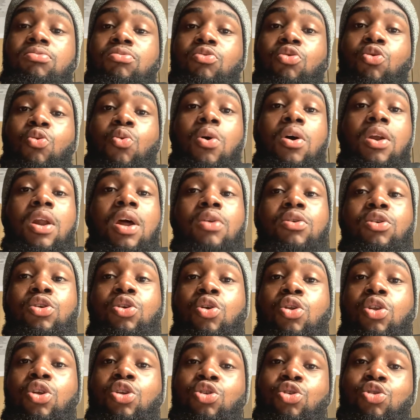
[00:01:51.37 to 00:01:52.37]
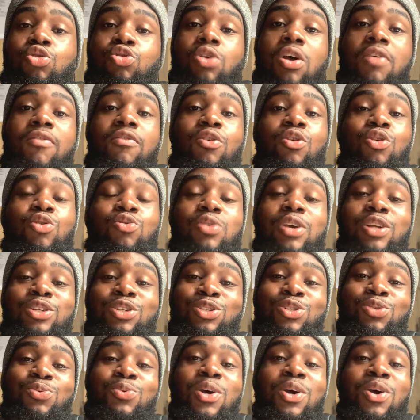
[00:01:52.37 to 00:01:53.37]
go around the uni just to have a look, so I
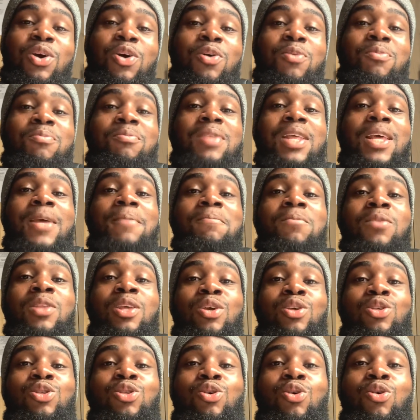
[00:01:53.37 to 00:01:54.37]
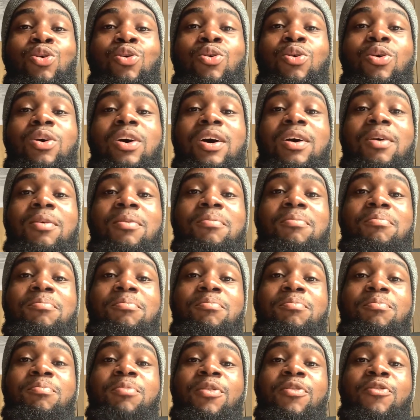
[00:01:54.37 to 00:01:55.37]
just went home. So
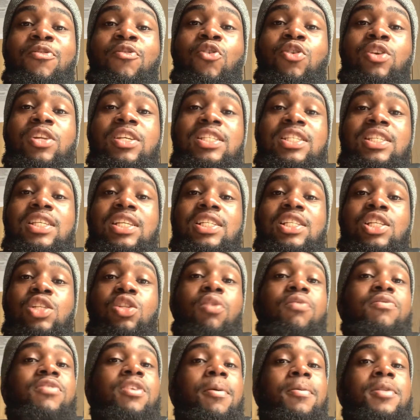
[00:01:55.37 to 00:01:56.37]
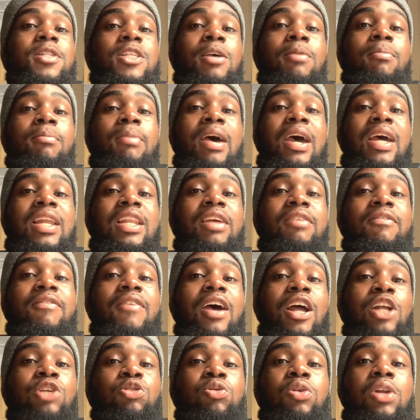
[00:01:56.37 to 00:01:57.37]
before the 16th of September, I never
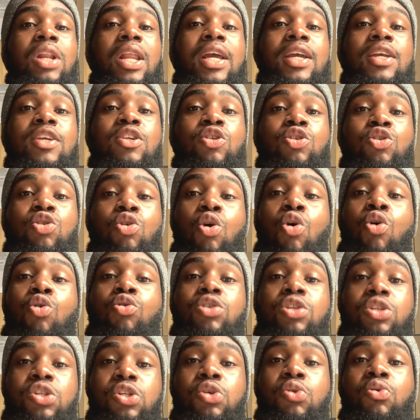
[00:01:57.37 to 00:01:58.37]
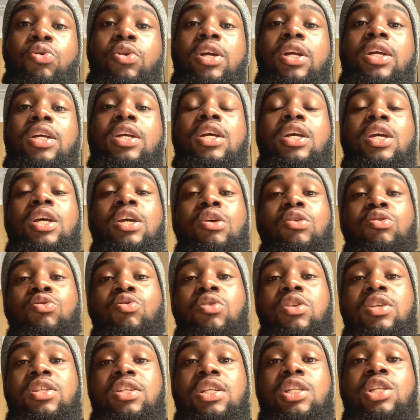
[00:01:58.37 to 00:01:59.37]
actually saw the uni. So
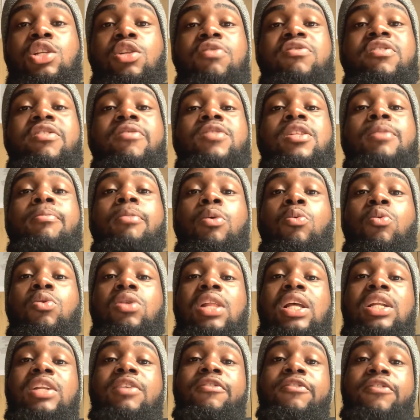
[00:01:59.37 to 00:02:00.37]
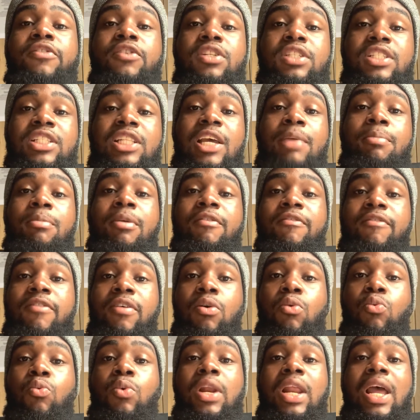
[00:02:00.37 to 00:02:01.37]
the 16th of September was the first time
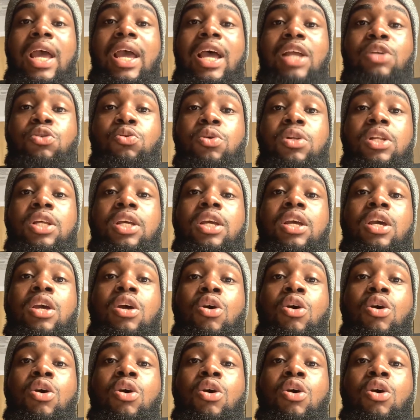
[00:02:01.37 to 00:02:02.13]
ever when I actually